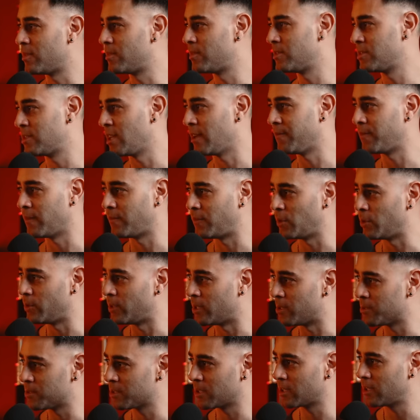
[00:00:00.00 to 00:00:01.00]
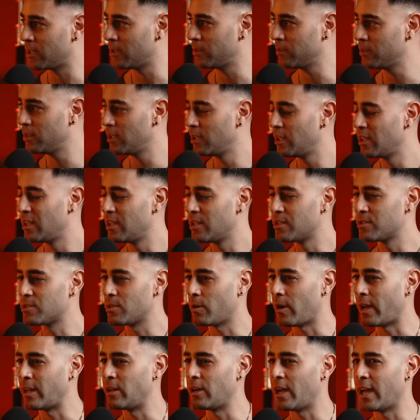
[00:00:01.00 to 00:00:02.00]
stuff a few years ago.
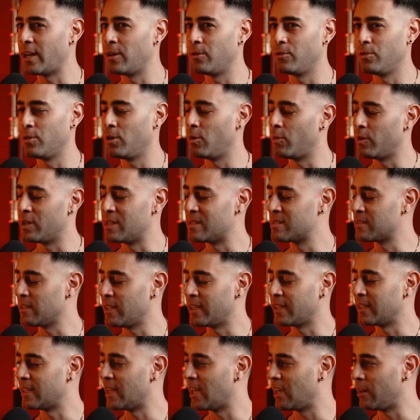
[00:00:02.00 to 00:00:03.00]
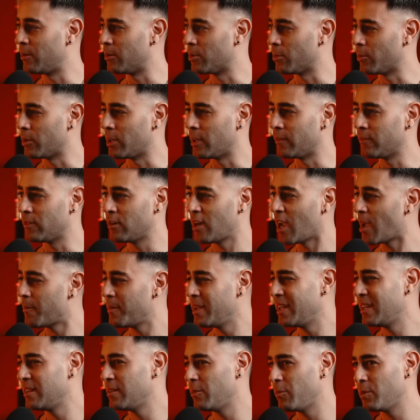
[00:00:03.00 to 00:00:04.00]
So I don't know what it's like now or whatever. I
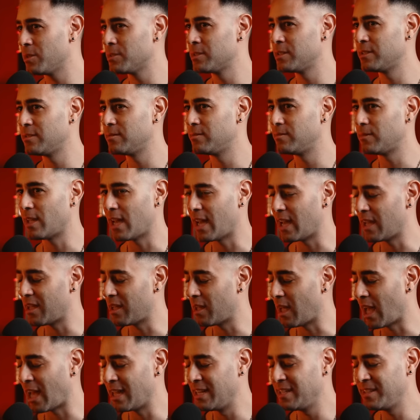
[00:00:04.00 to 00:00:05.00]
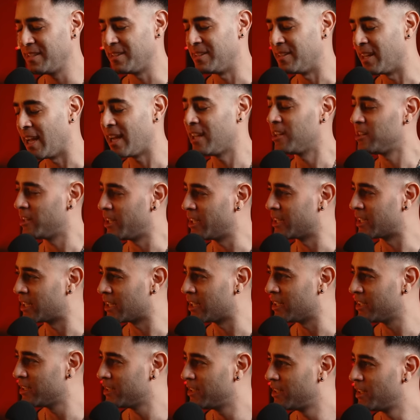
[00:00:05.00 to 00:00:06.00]
mean, I didn't not like
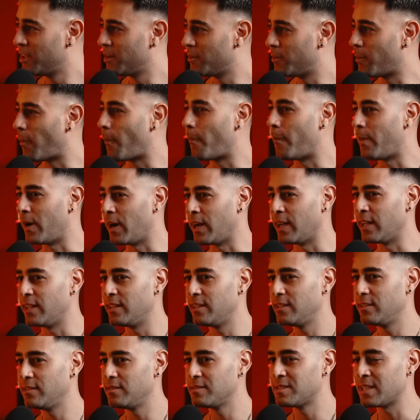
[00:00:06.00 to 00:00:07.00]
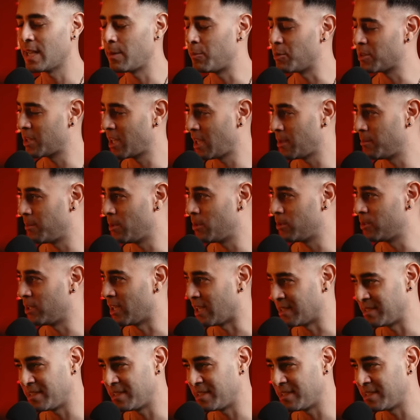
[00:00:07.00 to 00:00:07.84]
it, but same with Cambodia. I